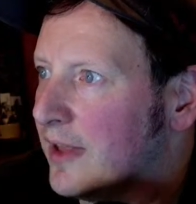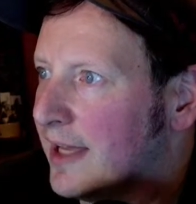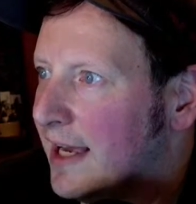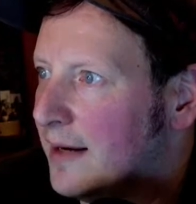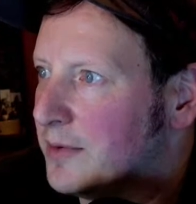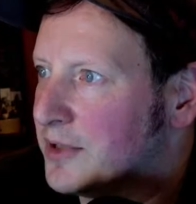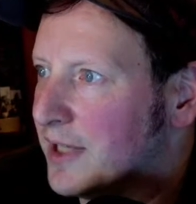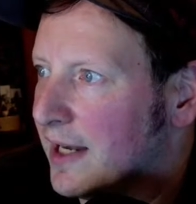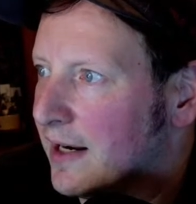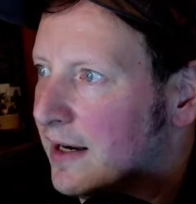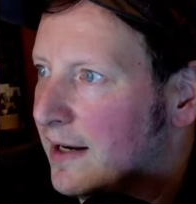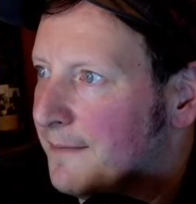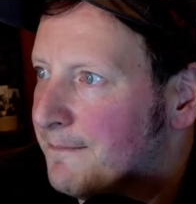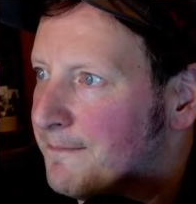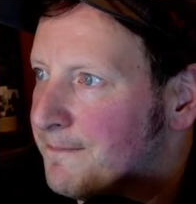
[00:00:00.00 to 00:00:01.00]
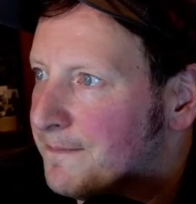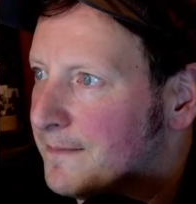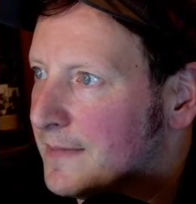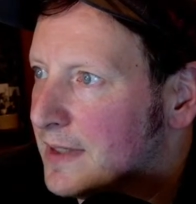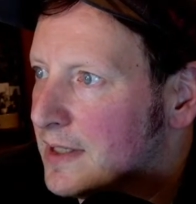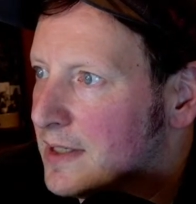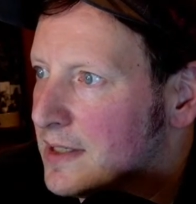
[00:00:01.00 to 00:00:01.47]
the cameras that I got.
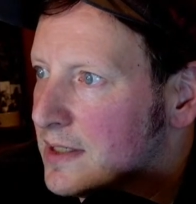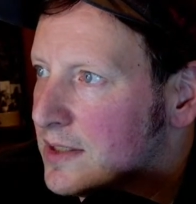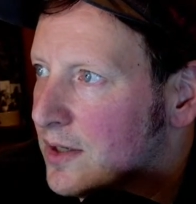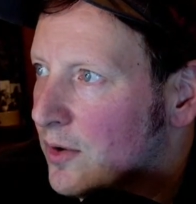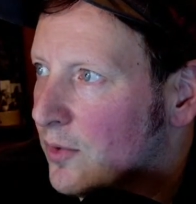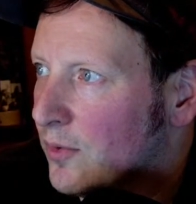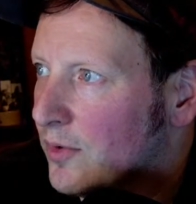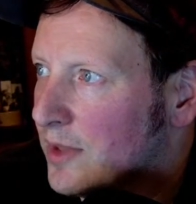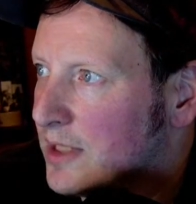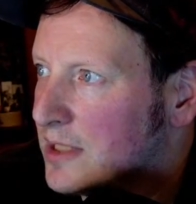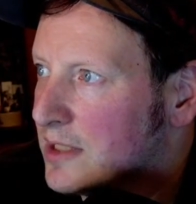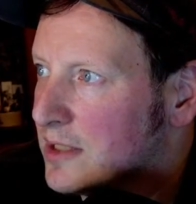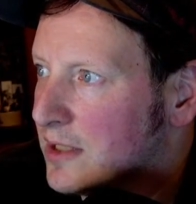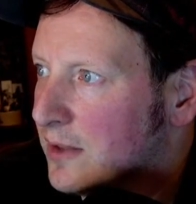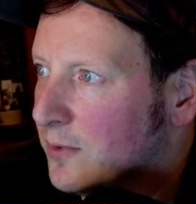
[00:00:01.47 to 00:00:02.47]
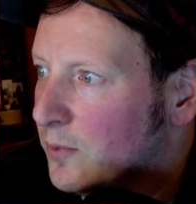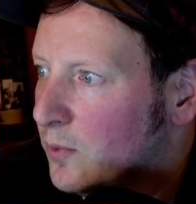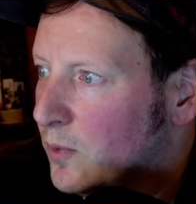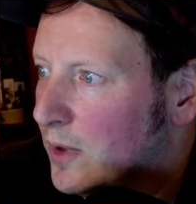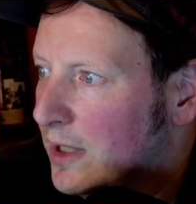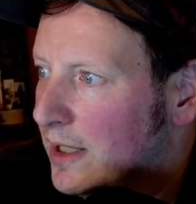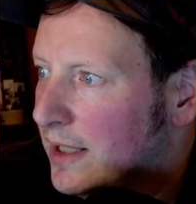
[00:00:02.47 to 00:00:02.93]
So this is the
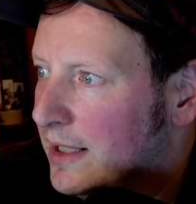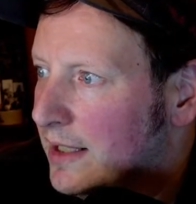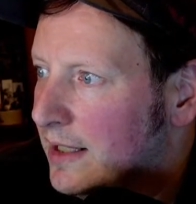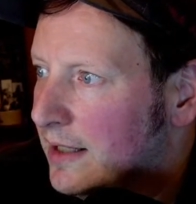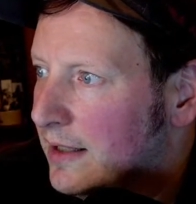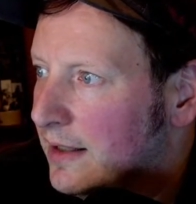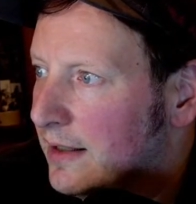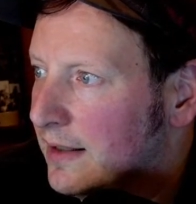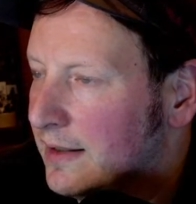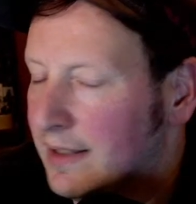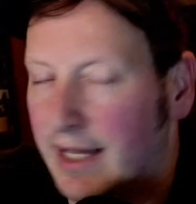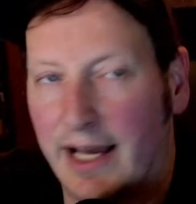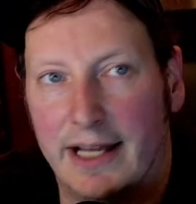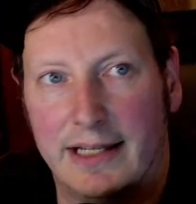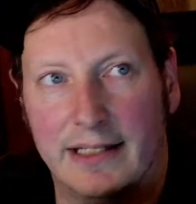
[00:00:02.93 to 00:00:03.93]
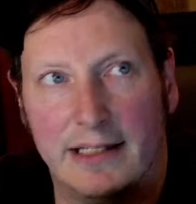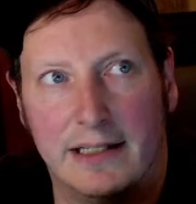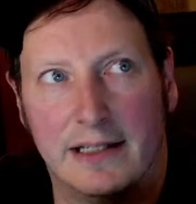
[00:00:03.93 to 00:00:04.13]
one that...